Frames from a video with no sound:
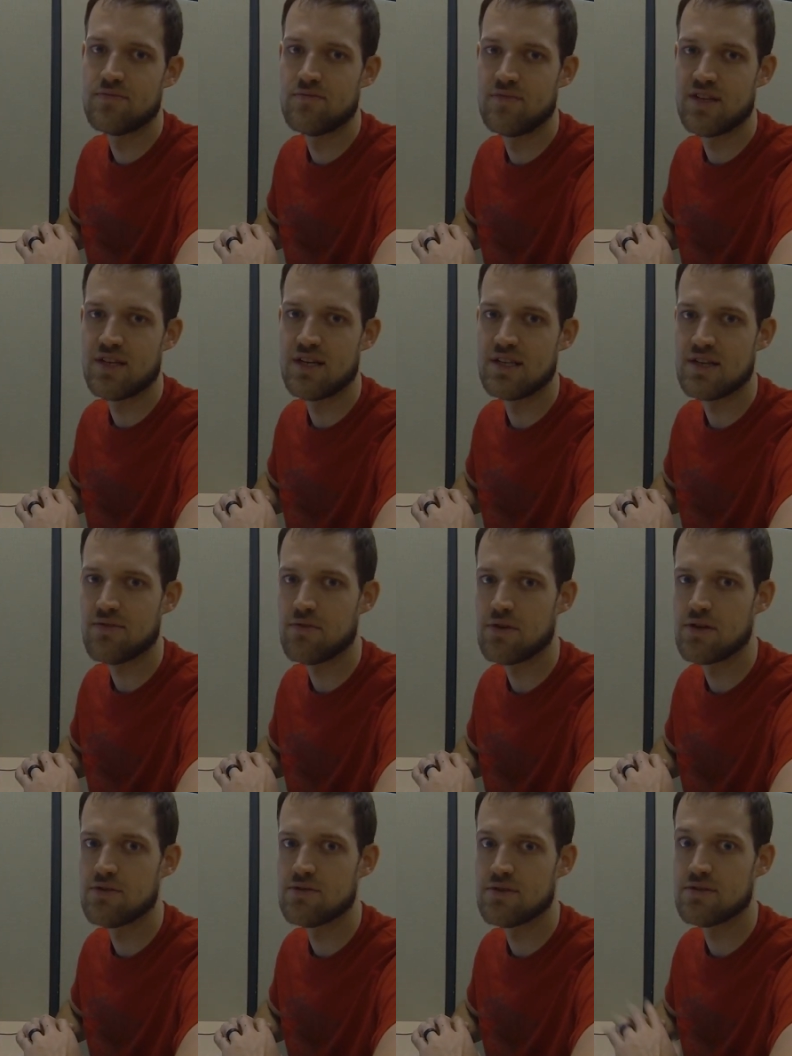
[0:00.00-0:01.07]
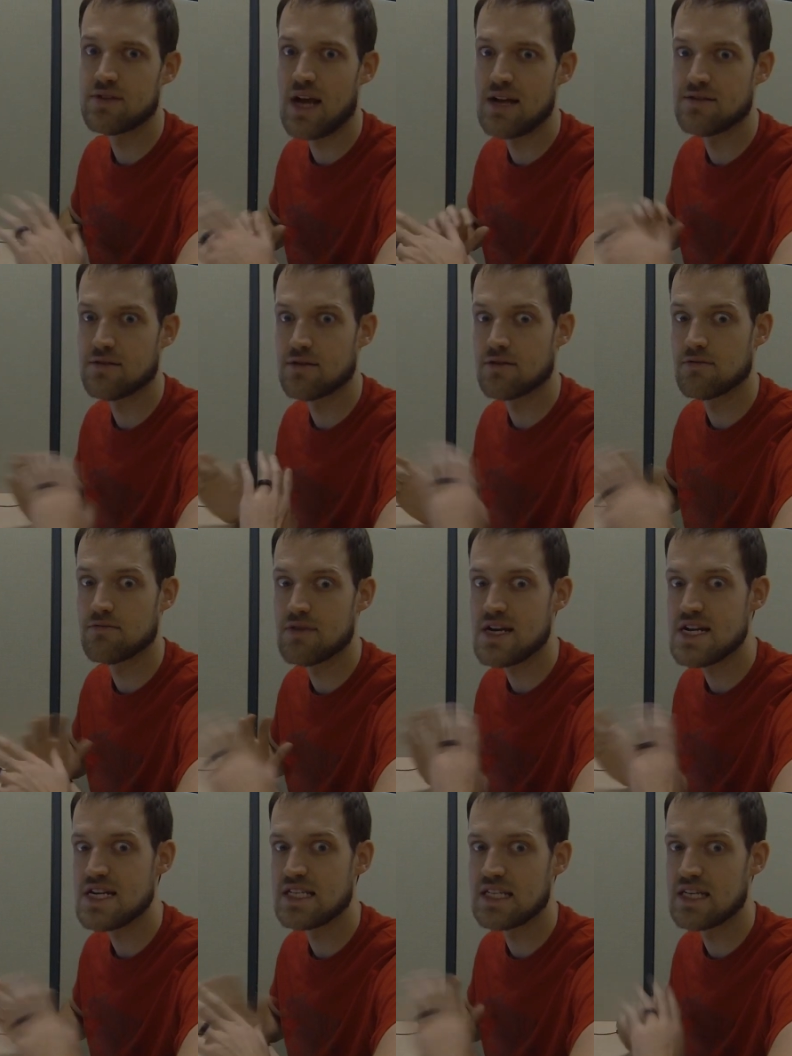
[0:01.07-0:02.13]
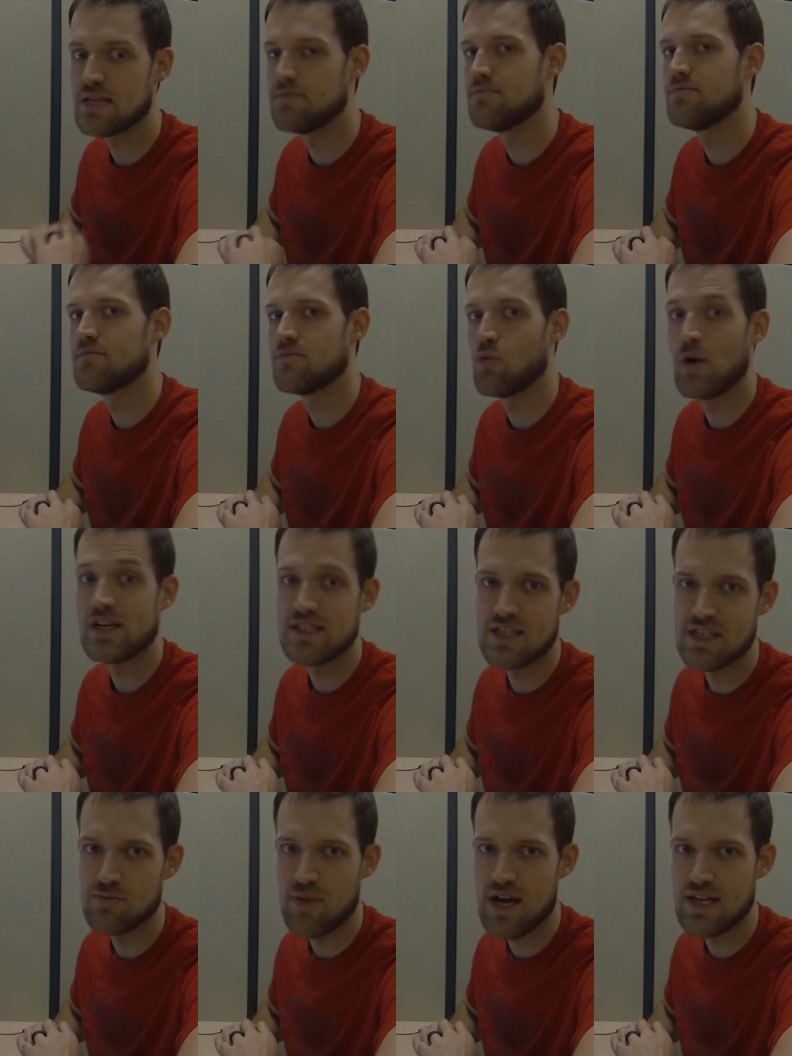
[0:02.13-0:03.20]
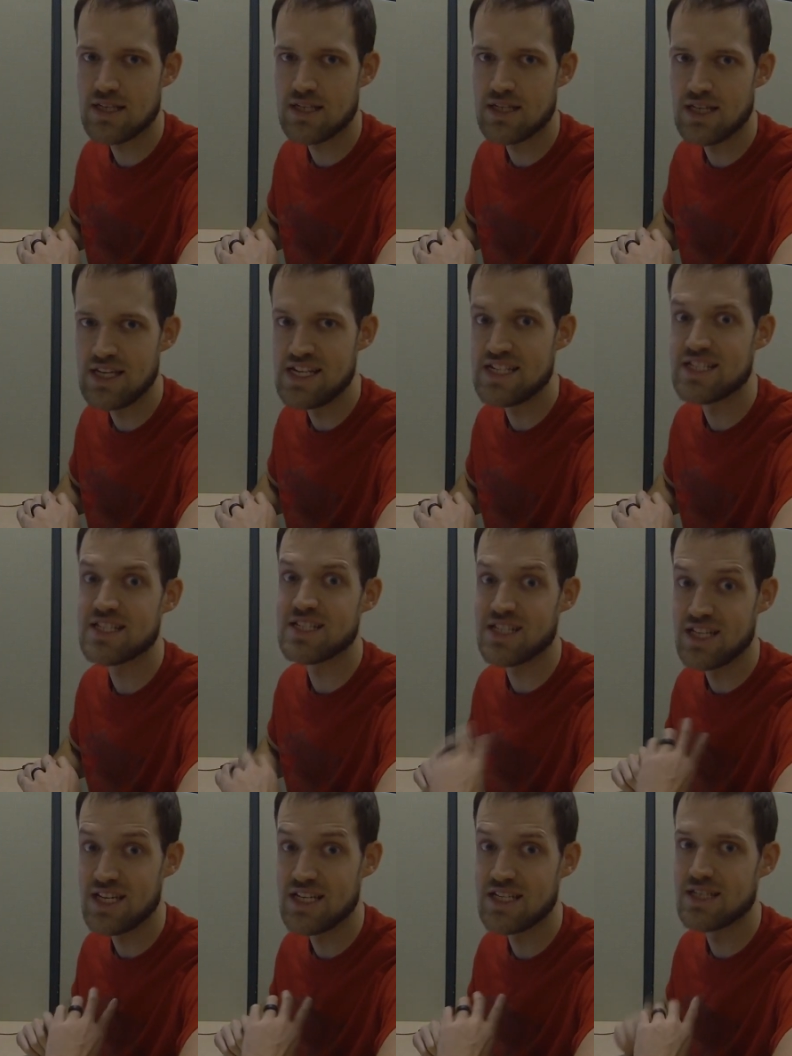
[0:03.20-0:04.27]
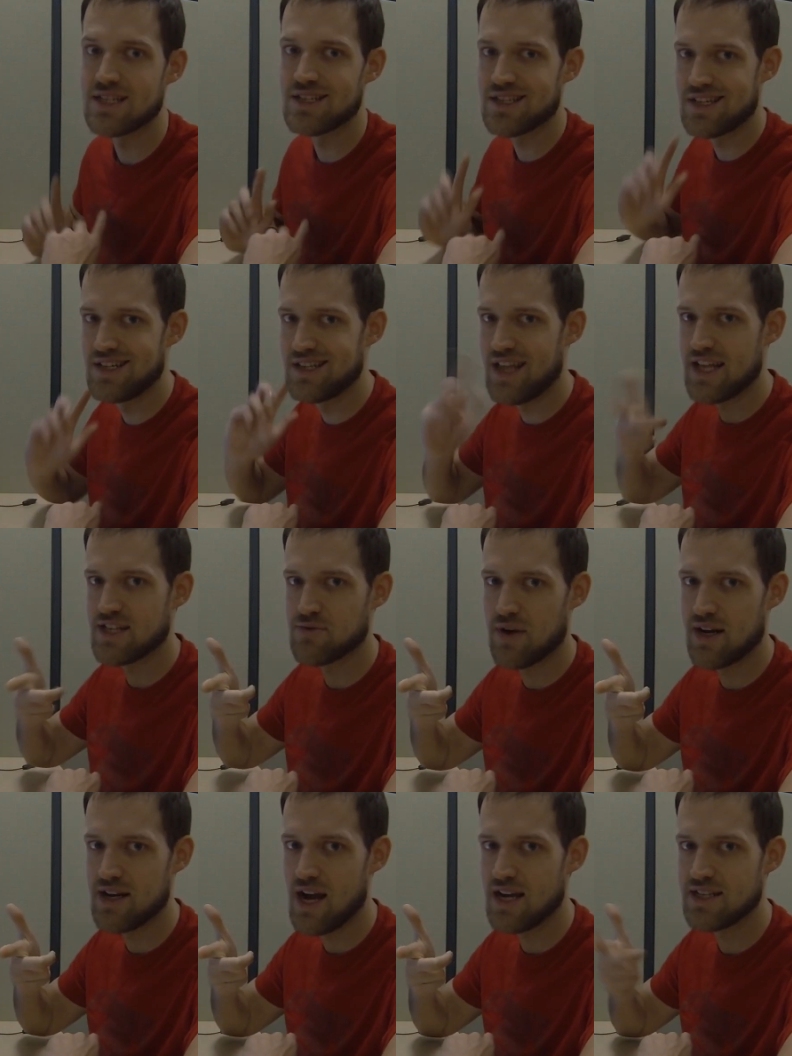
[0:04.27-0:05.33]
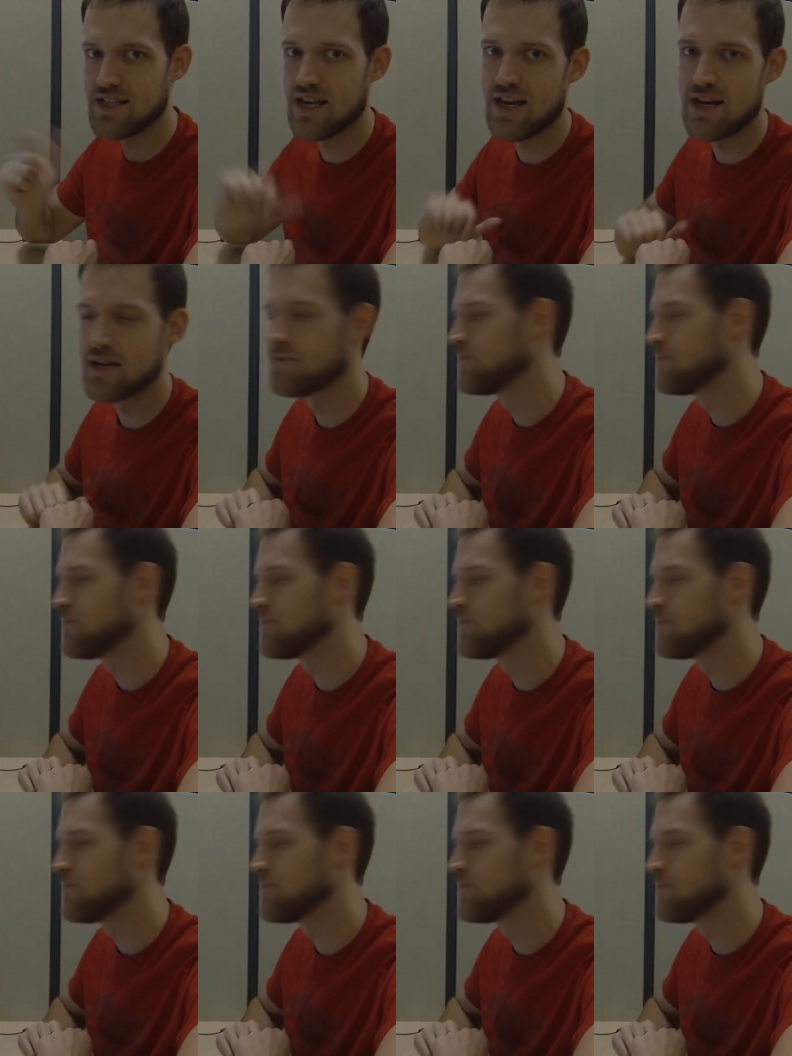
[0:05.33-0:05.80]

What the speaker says: because everyone knows those guys are crazy. West is best, east is least. That's right, I said it.